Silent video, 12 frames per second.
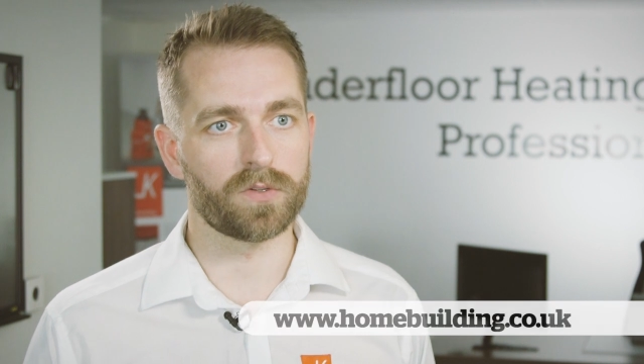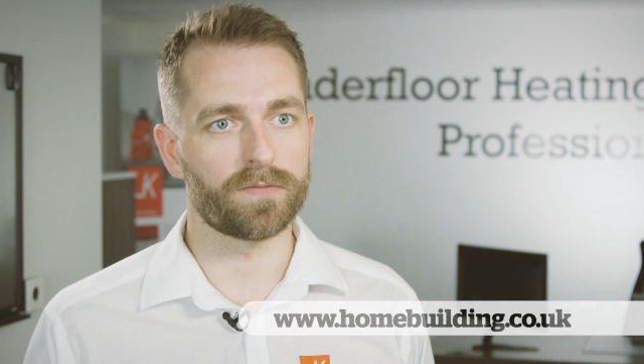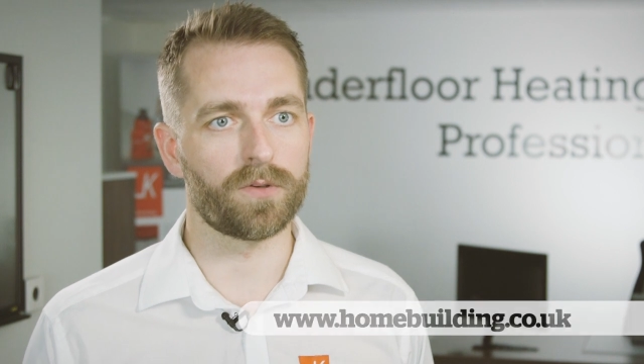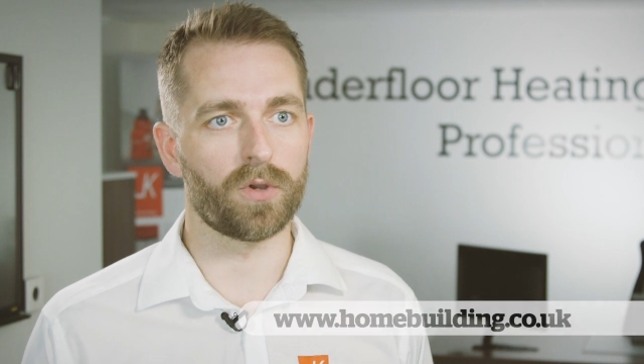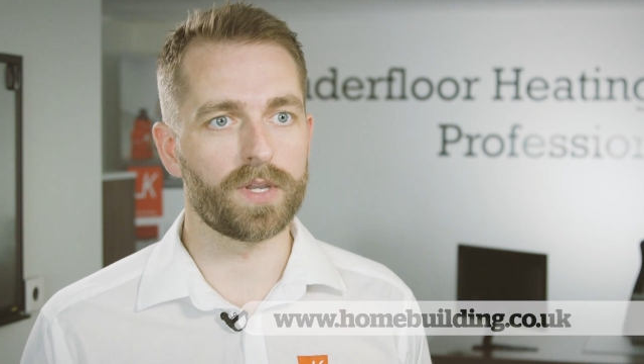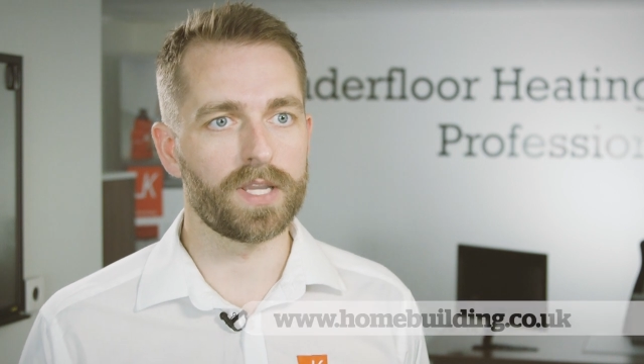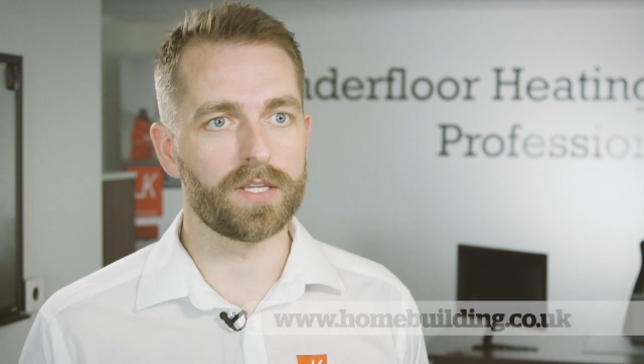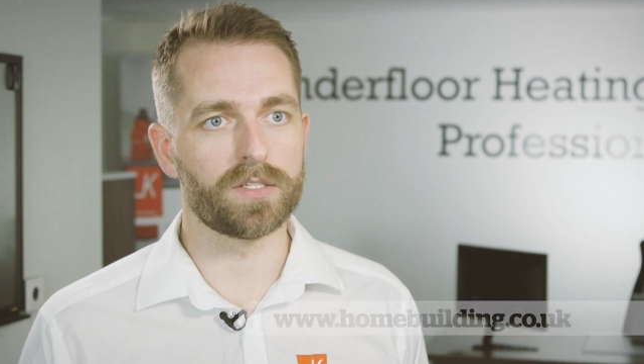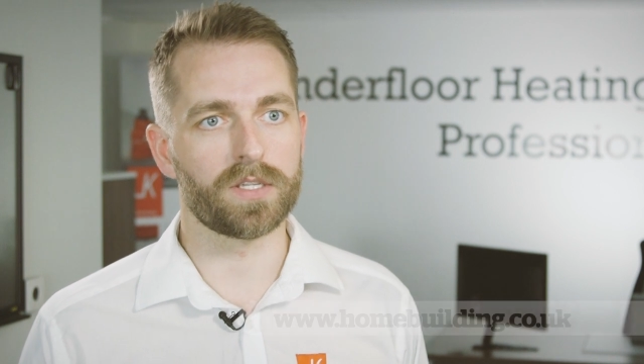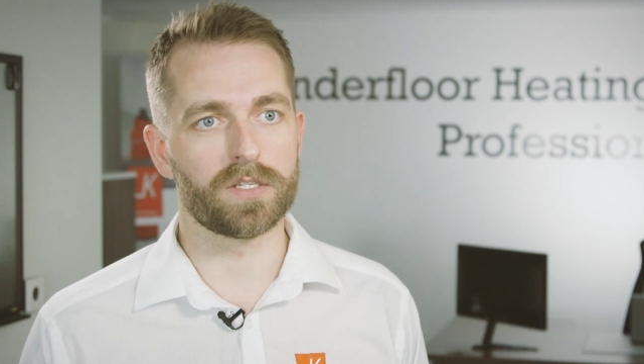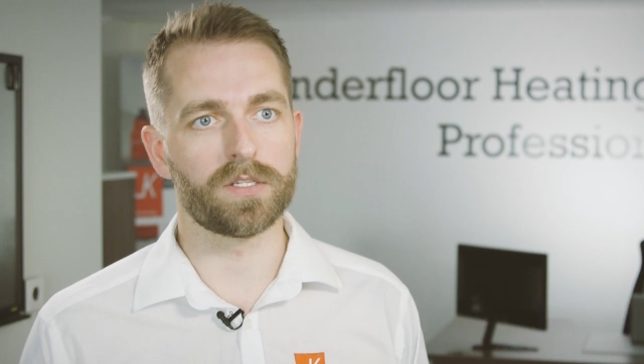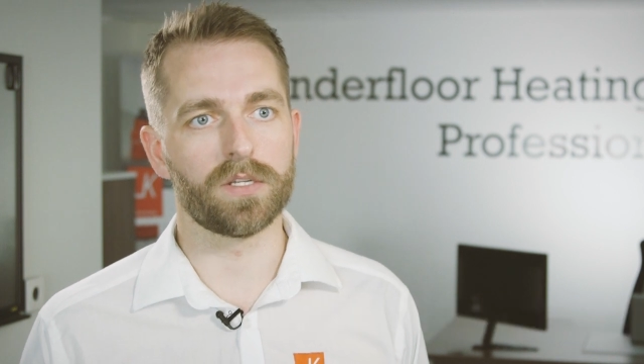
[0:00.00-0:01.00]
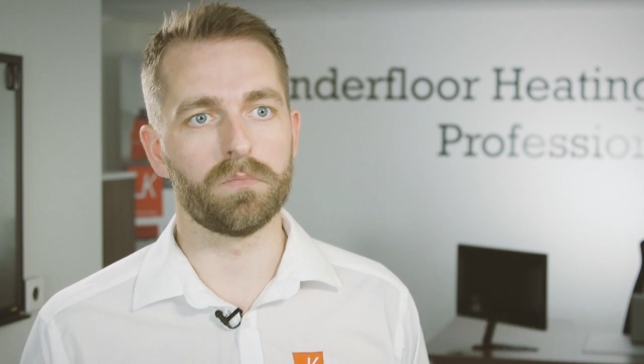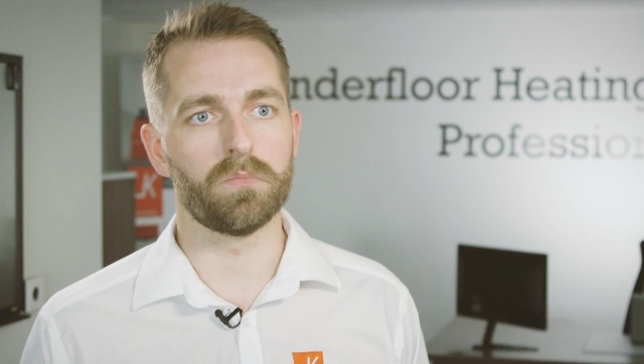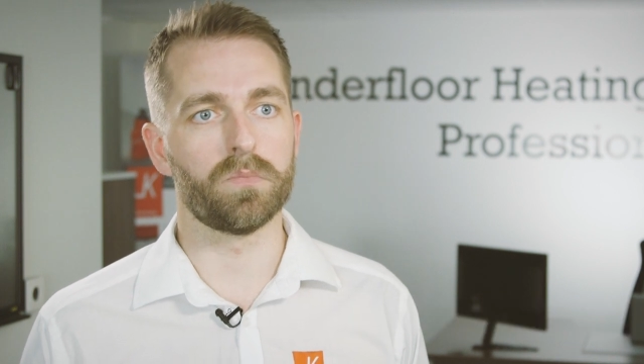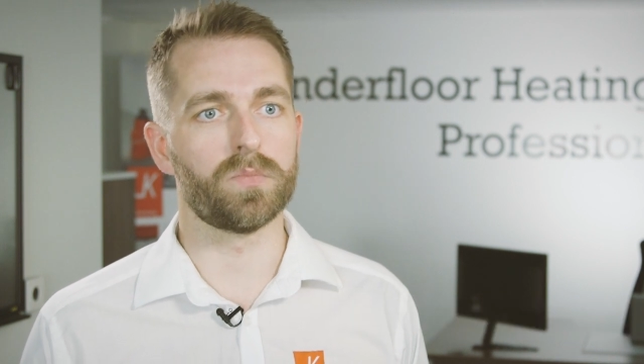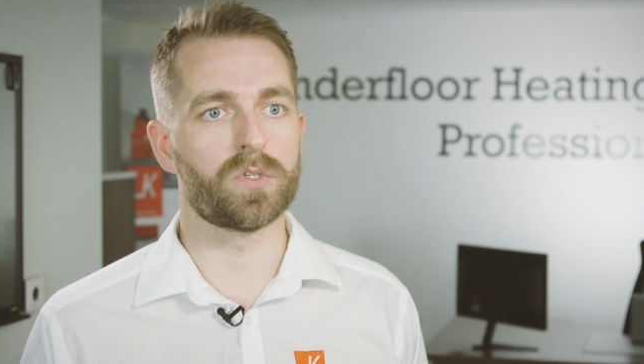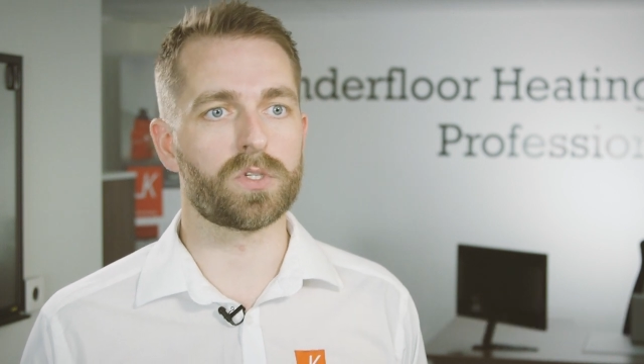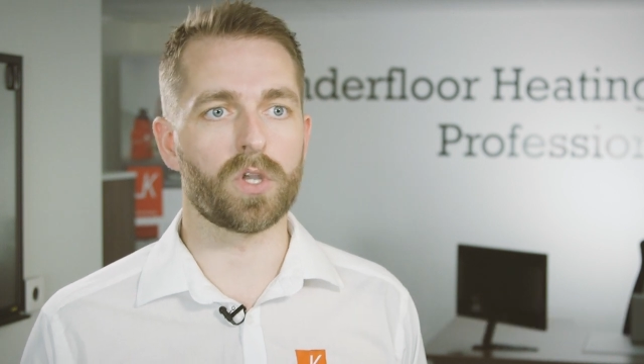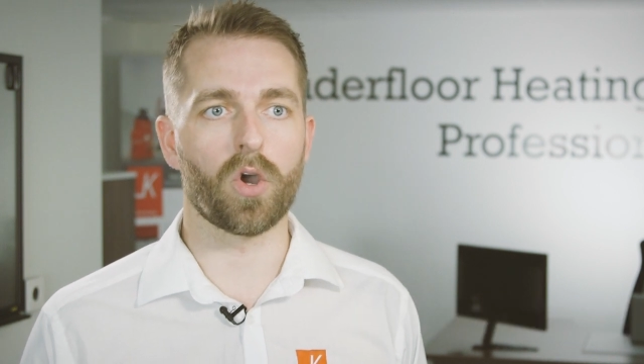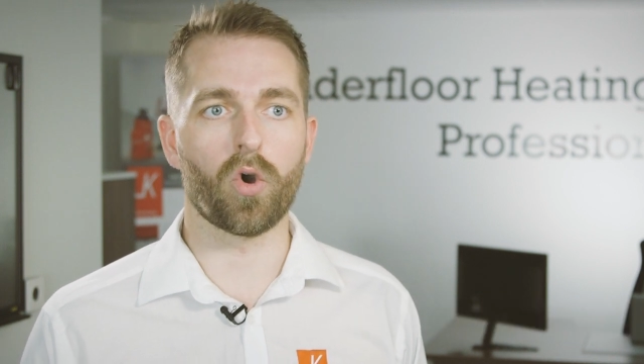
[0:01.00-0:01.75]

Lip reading: of underfloor heating systems,